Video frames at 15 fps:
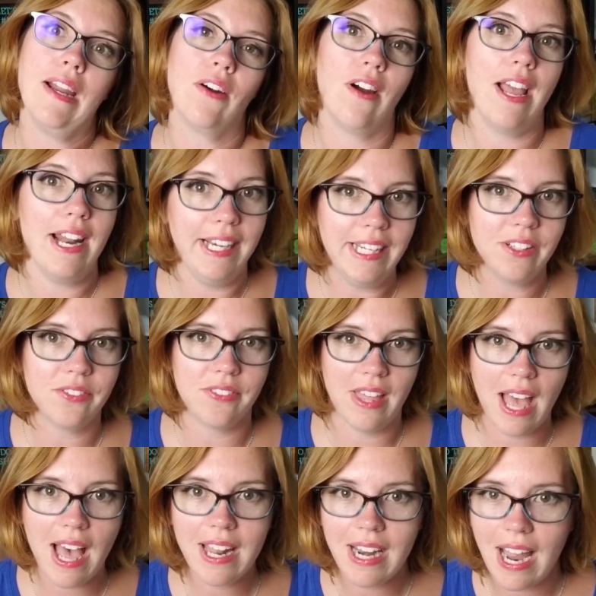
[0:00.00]
or any of
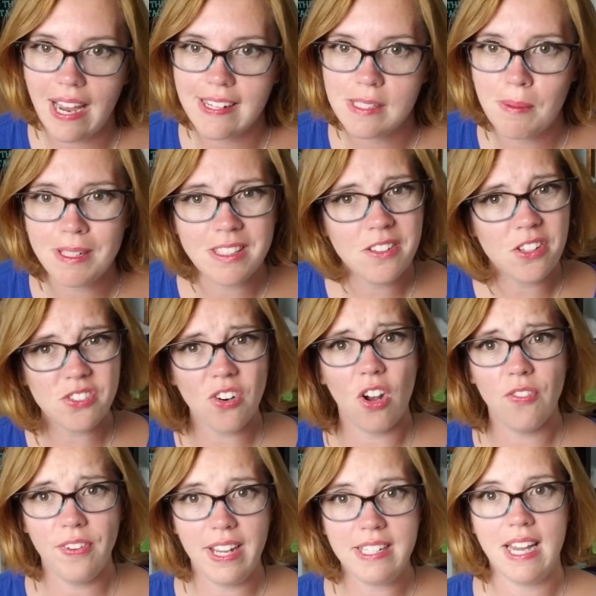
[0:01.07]
that aspect. And those are
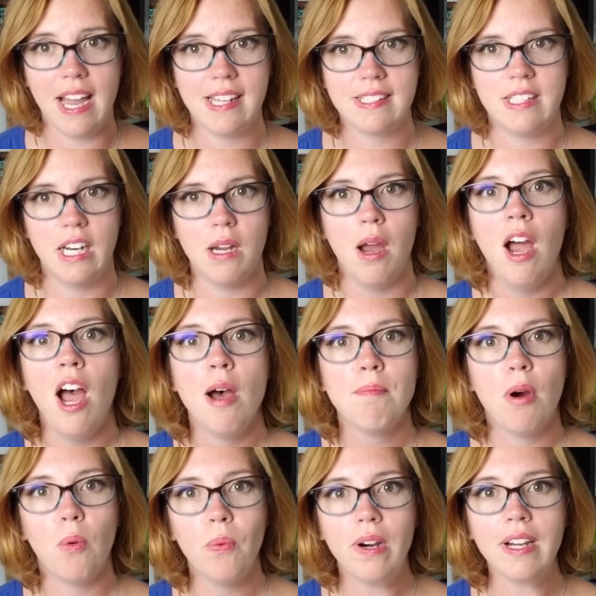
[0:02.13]
all fantastic.
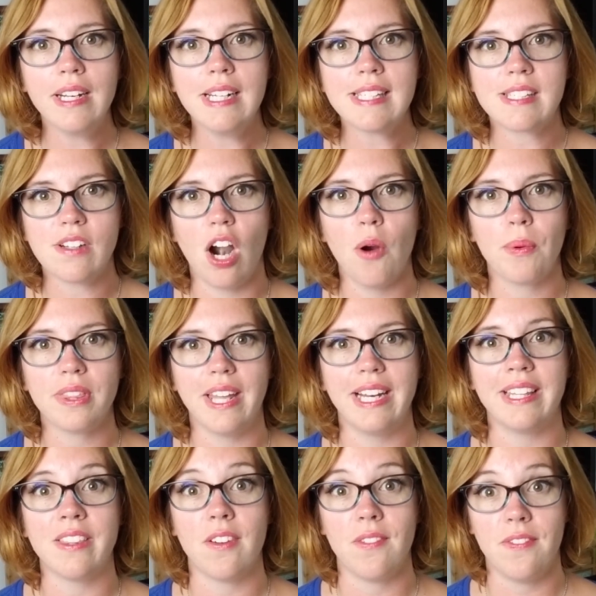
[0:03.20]
But we're going to start with
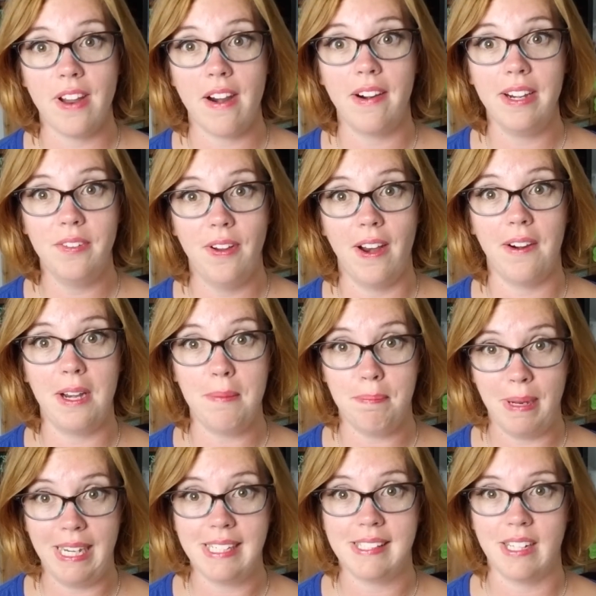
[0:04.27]
like the very, very
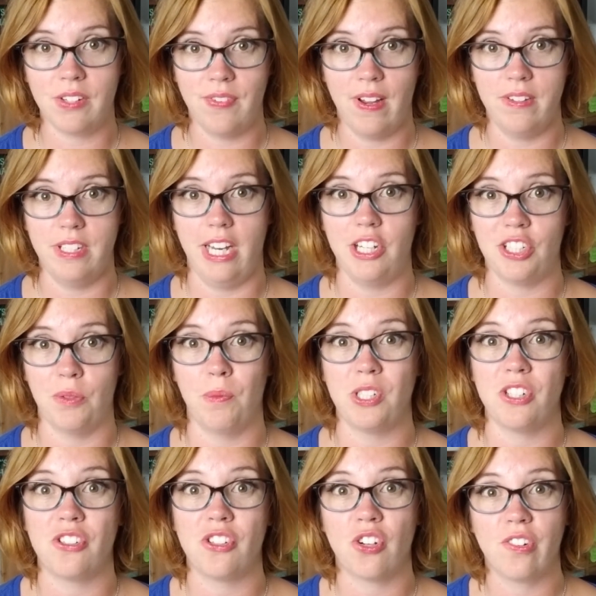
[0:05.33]
basic foundation,
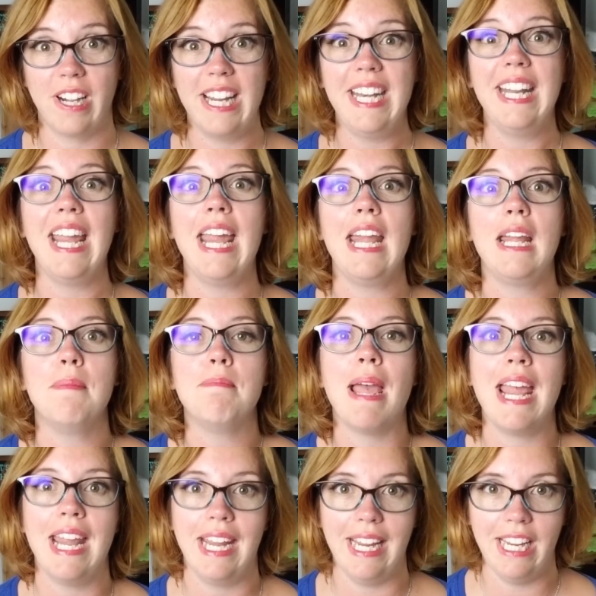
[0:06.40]
which is creating a
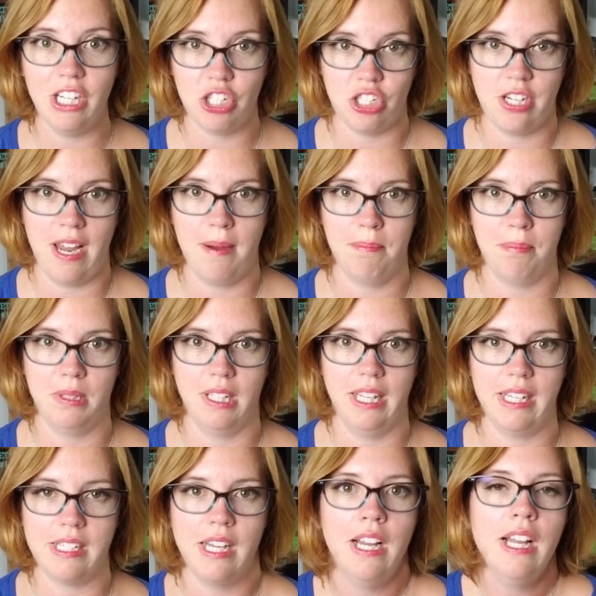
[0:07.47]
page
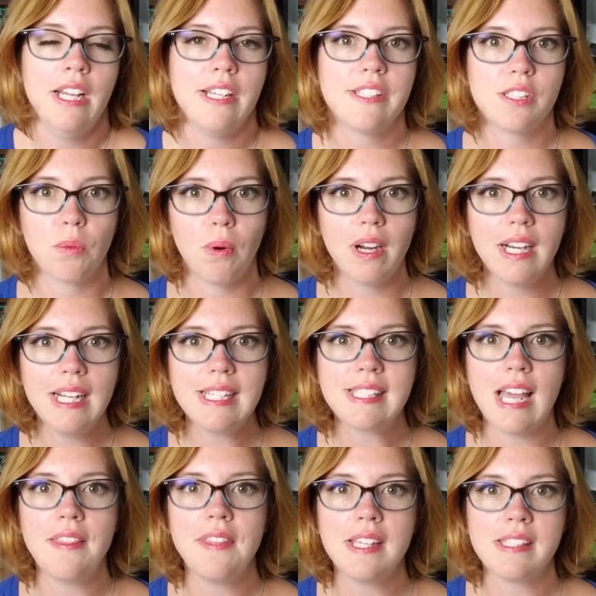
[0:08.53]
template. So we're going to
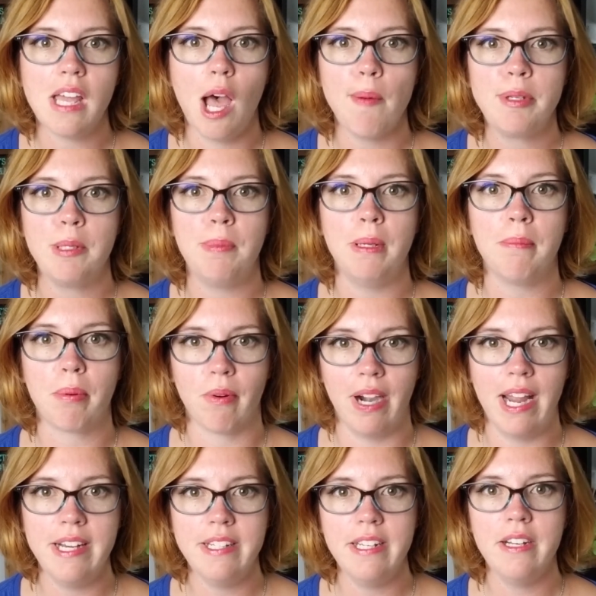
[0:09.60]
set this up to be
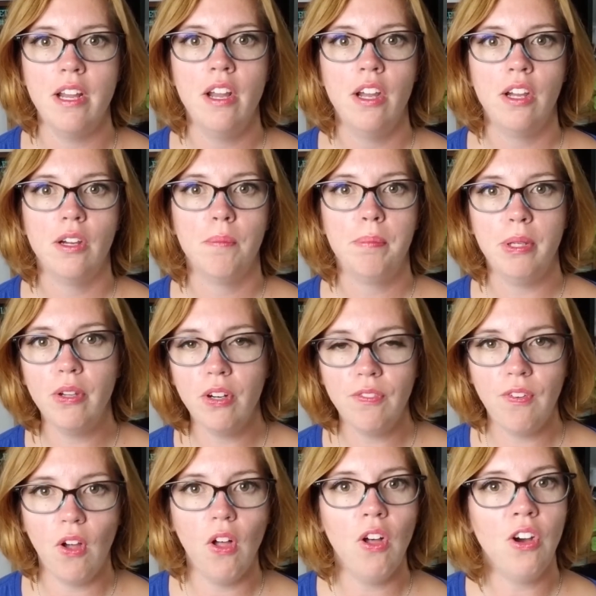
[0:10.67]
branded,
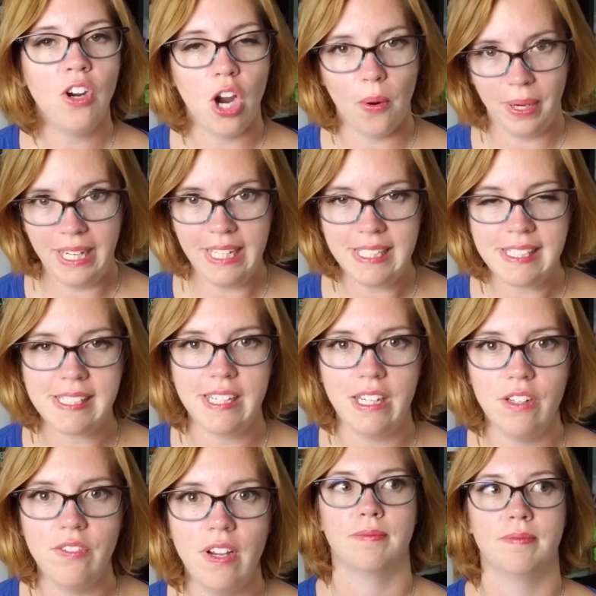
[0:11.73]
beautiful,
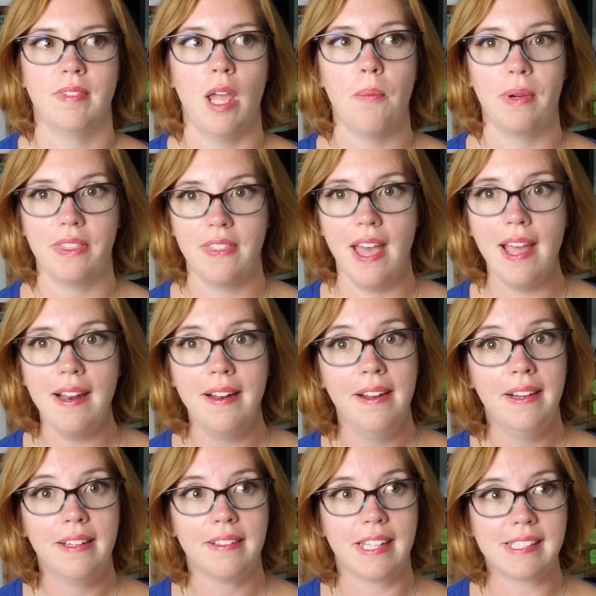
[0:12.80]
cohesive. And with that,
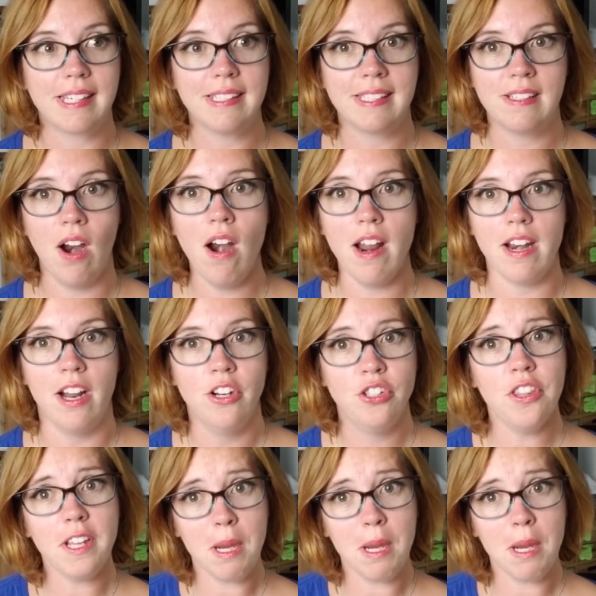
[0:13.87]
let's get started to the